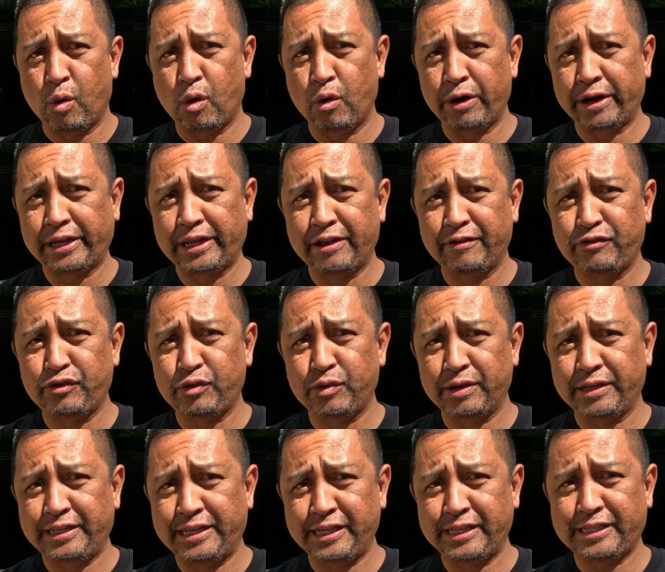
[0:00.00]
or it gives
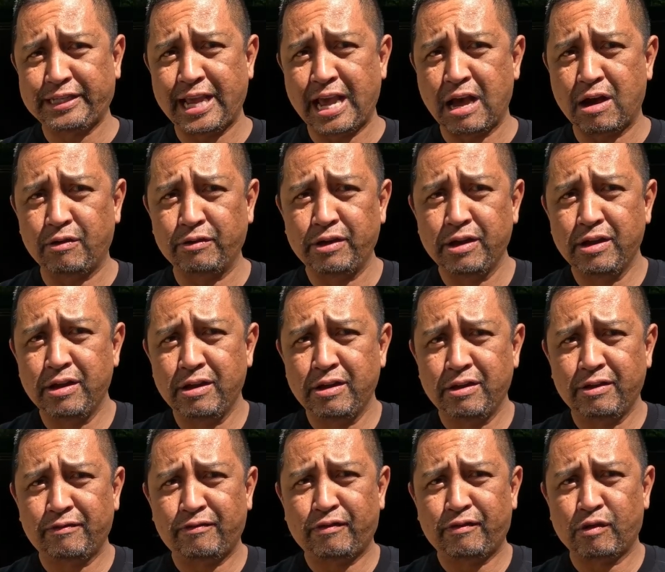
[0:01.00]
you a discount
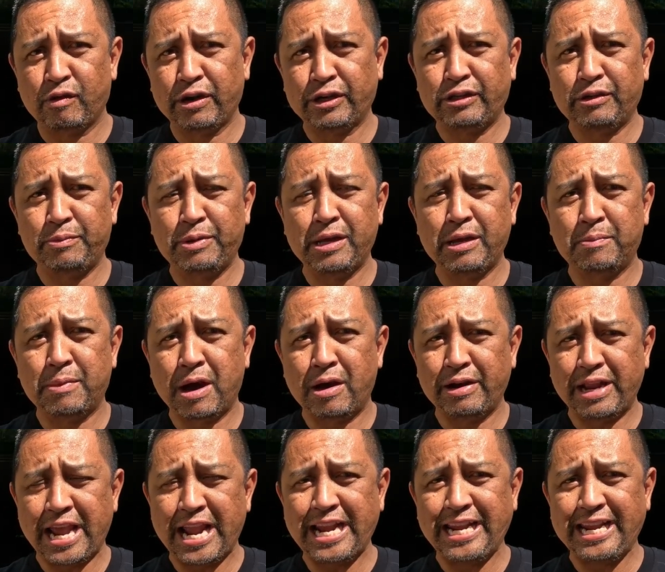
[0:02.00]
for it to be
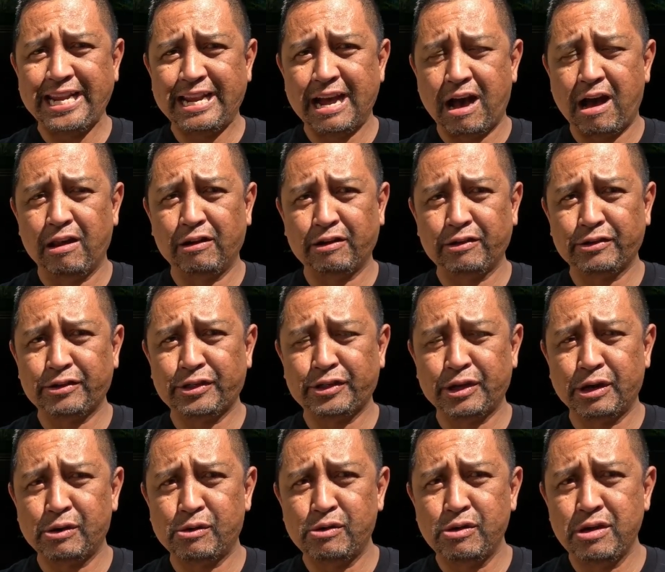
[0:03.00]
about $80.
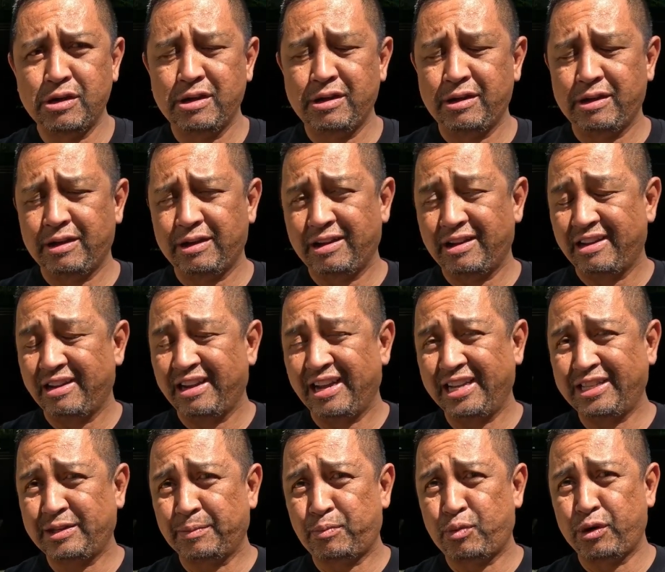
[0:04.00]
So
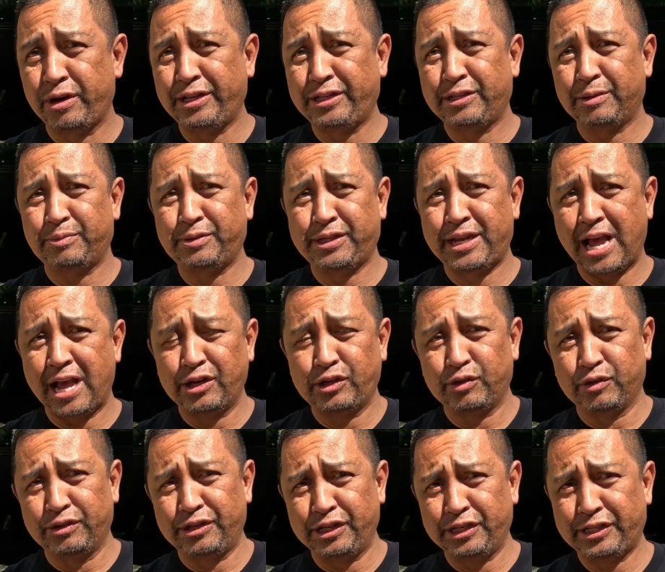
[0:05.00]
that's a pretty
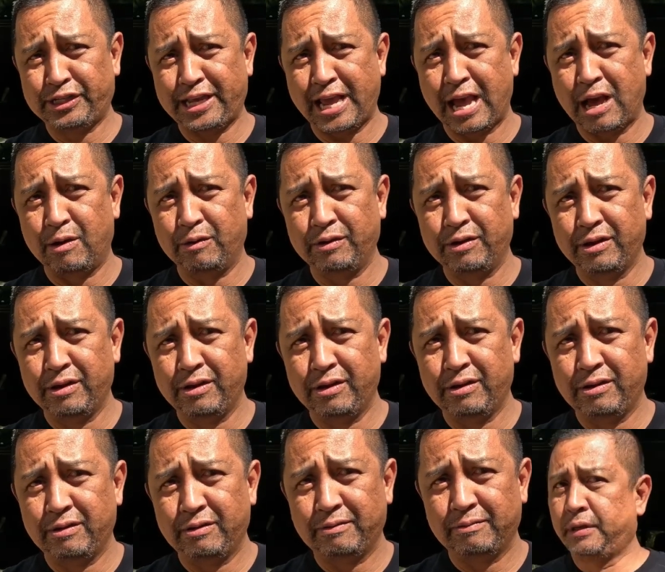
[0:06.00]
substantial discount.
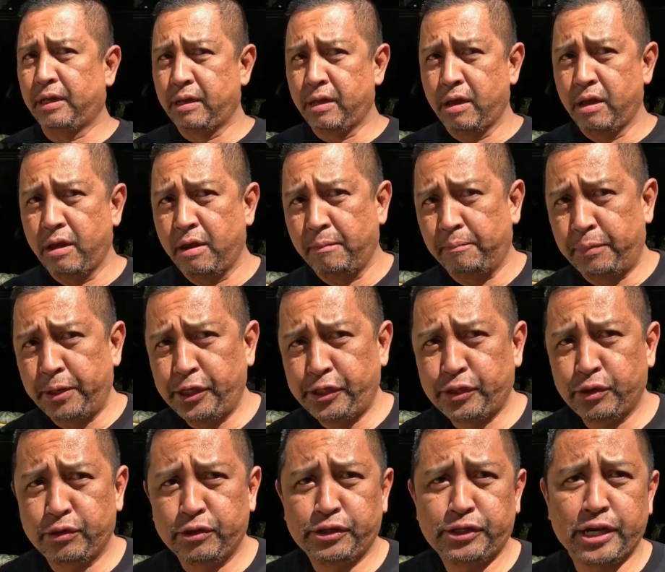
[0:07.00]
Be
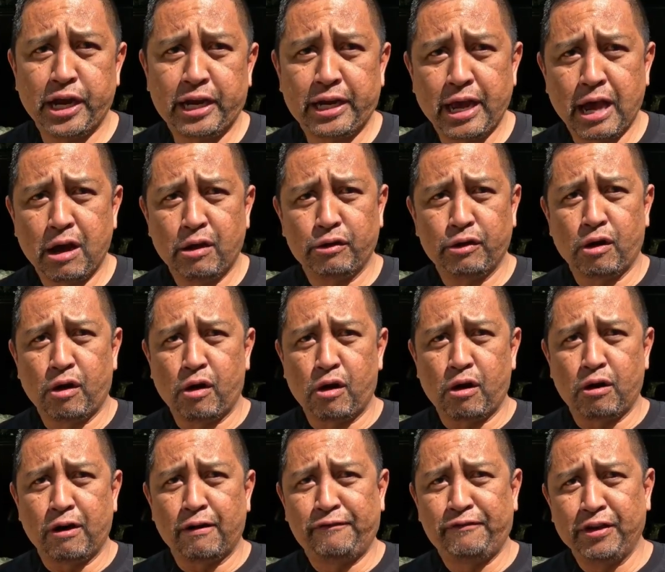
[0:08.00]
sure to check out
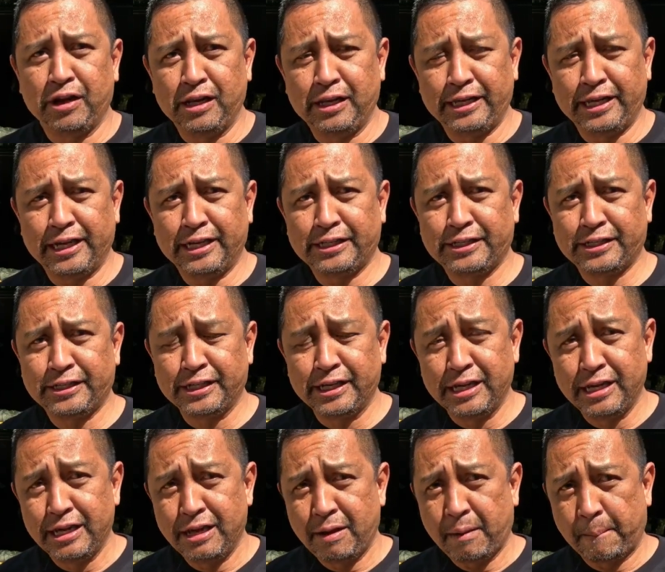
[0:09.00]
our affiliates,
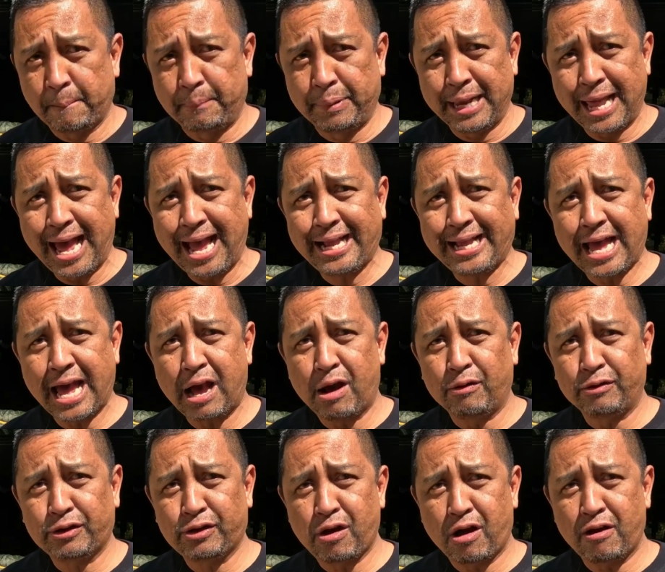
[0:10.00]

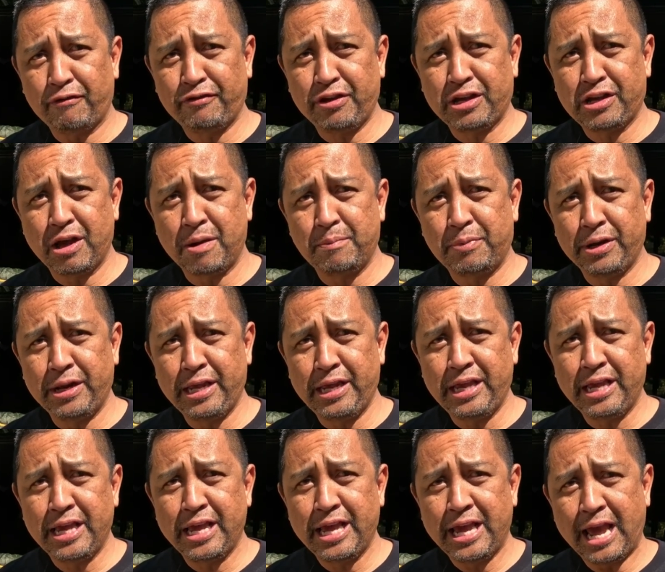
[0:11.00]
Blackout Coffee
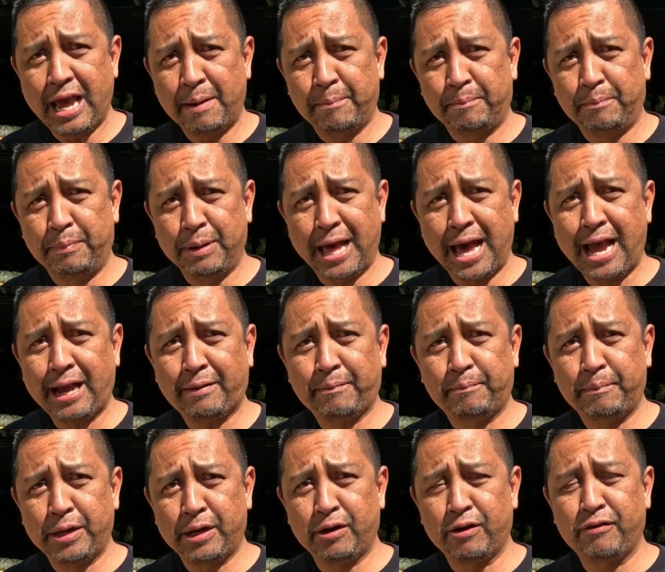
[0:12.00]
Company and
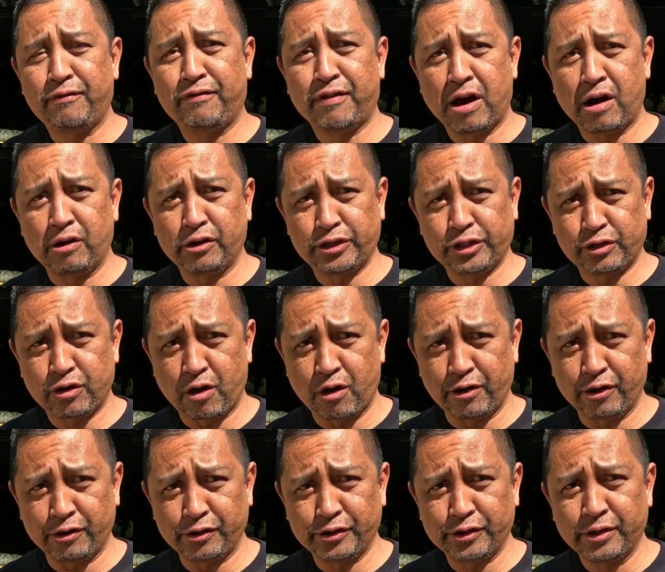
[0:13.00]
Blackbeard Fire
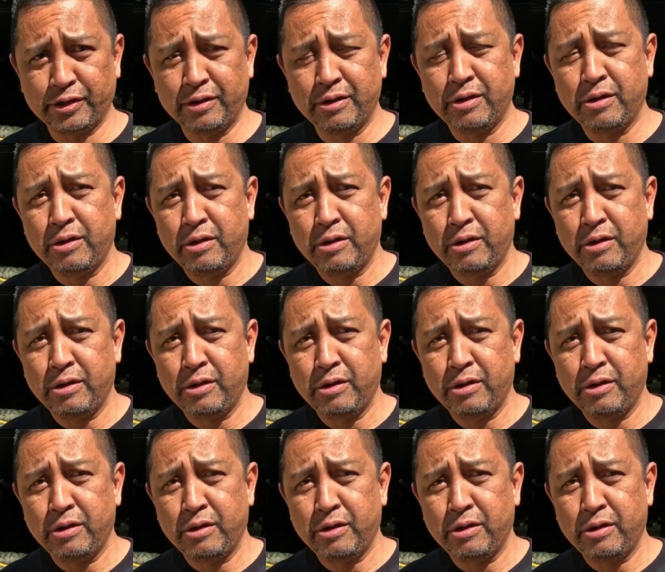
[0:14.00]
Starters.